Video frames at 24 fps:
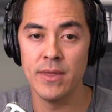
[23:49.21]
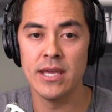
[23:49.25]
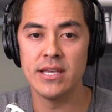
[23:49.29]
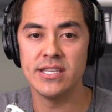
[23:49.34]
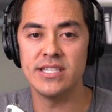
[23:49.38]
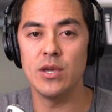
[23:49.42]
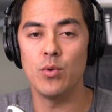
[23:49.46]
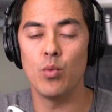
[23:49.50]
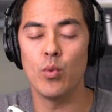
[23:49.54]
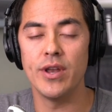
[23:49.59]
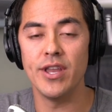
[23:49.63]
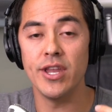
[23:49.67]

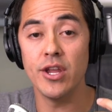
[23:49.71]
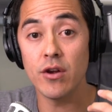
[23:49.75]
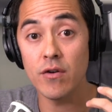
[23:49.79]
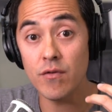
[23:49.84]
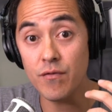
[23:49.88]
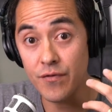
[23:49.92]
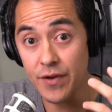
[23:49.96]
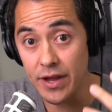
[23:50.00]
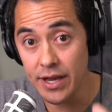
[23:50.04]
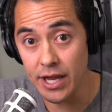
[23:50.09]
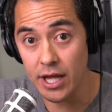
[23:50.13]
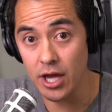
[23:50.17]
See, when your
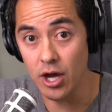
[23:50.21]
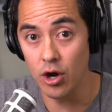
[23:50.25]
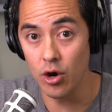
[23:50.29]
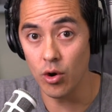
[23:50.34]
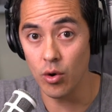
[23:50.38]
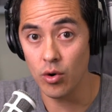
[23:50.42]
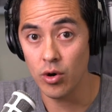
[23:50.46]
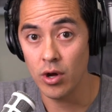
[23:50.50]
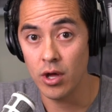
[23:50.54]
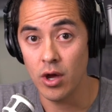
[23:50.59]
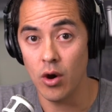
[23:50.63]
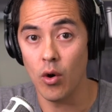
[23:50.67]

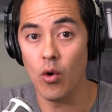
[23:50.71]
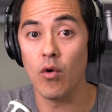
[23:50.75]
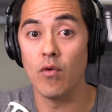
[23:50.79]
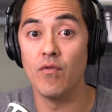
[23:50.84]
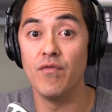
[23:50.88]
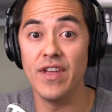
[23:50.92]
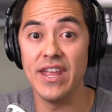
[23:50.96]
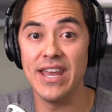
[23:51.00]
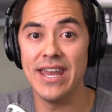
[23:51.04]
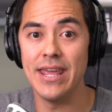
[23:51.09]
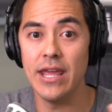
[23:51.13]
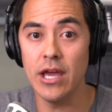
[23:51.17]
video or
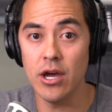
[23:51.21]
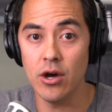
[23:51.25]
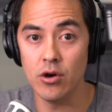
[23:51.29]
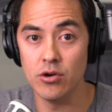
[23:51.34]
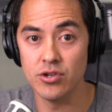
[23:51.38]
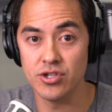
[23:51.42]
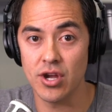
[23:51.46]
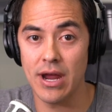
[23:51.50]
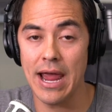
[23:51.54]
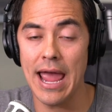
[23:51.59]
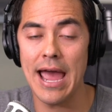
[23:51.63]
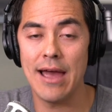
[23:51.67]

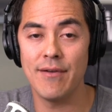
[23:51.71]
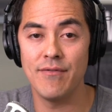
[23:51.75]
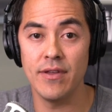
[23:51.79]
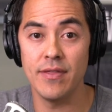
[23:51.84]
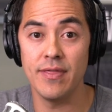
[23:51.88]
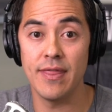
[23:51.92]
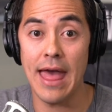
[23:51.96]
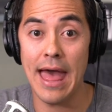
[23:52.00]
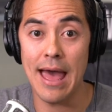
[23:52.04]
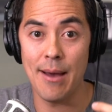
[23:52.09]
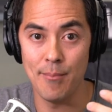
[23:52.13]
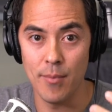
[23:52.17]
videos are having
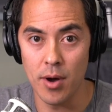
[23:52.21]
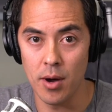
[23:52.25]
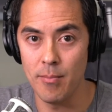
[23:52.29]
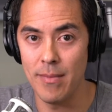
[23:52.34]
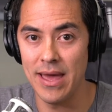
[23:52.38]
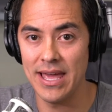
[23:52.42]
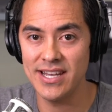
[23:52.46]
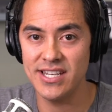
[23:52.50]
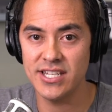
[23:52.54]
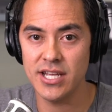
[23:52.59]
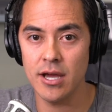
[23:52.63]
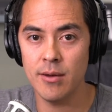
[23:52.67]
that
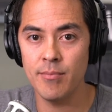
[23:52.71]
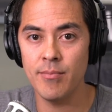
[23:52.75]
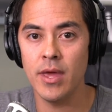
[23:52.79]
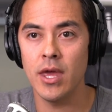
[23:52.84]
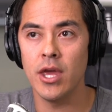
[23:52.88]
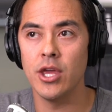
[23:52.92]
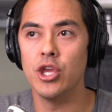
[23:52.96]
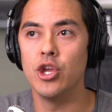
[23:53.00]
momentum,